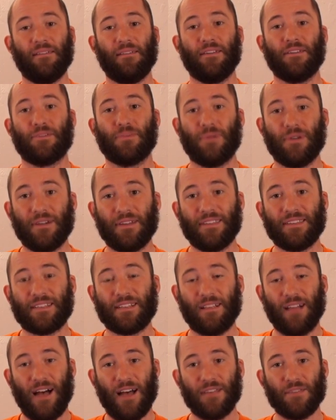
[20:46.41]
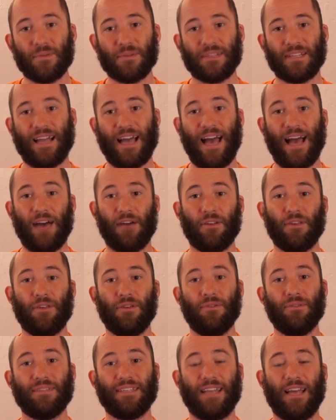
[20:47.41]
This, was, this class was on how to
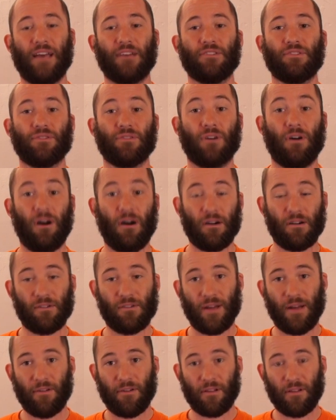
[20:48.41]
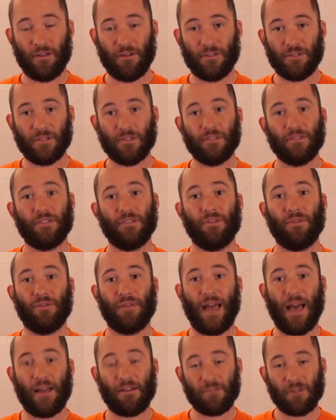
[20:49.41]
use an external hard drive enclosure to do
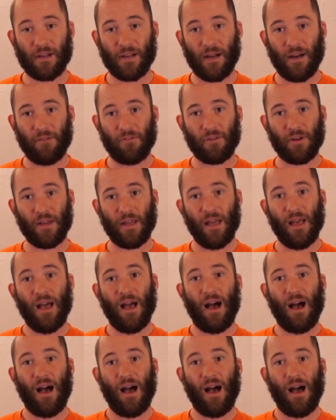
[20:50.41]
data recovery.